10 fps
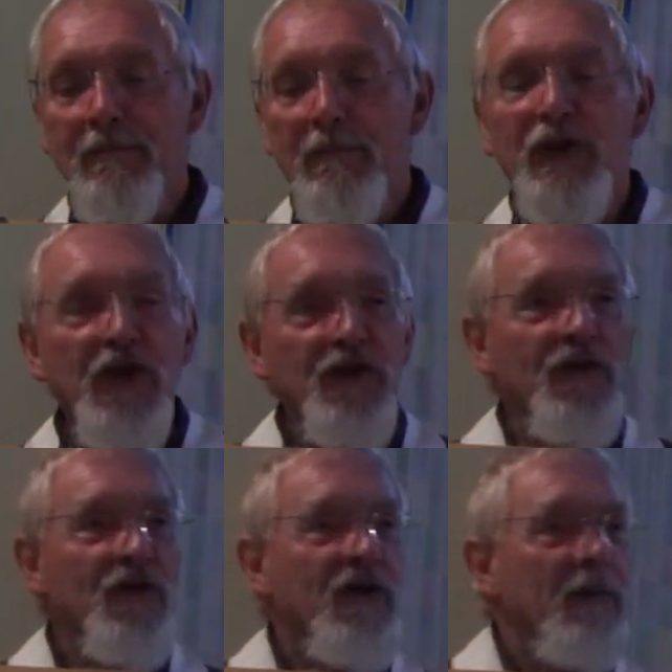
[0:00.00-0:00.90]

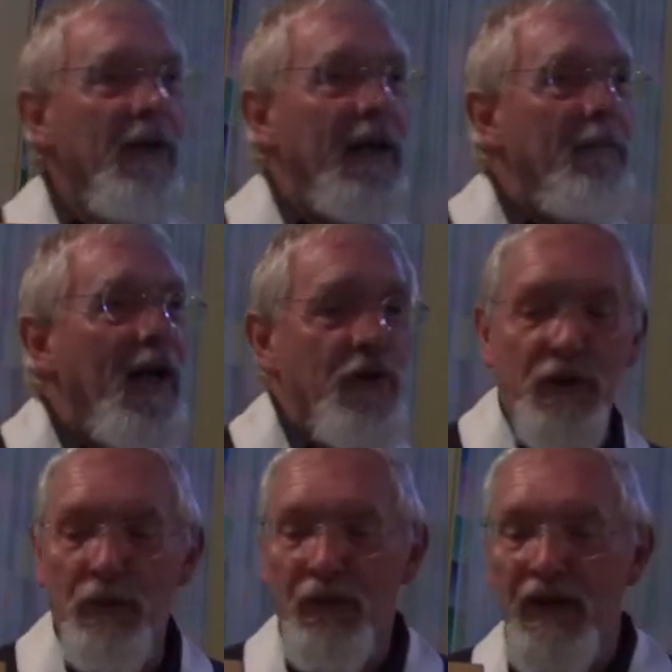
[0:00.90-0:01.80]
Magicians can make
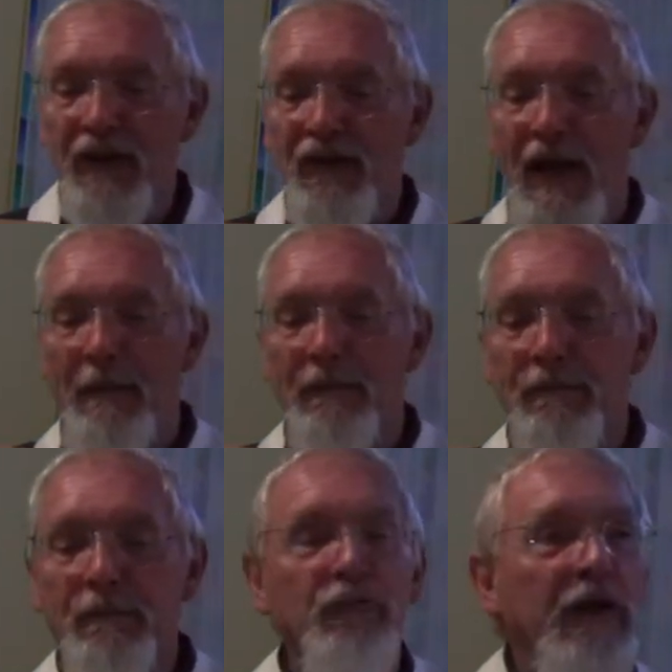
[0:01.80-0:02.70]
magical things happen,
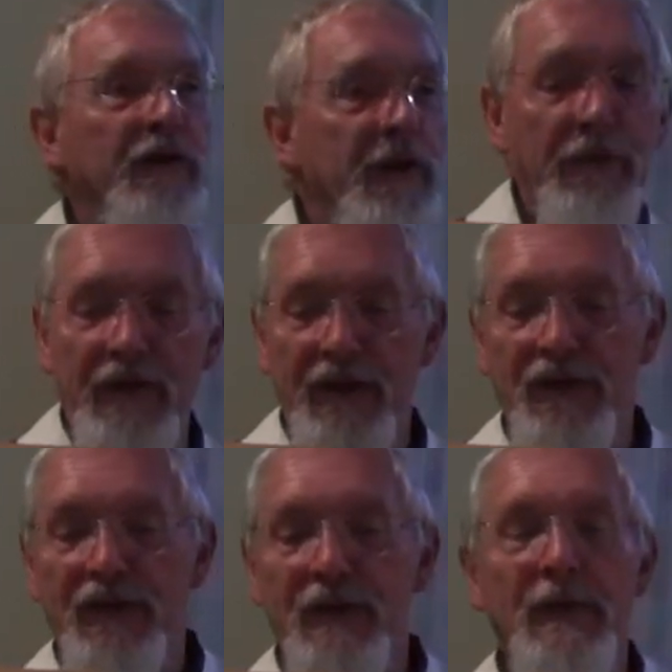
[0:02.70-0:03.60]
bring new things into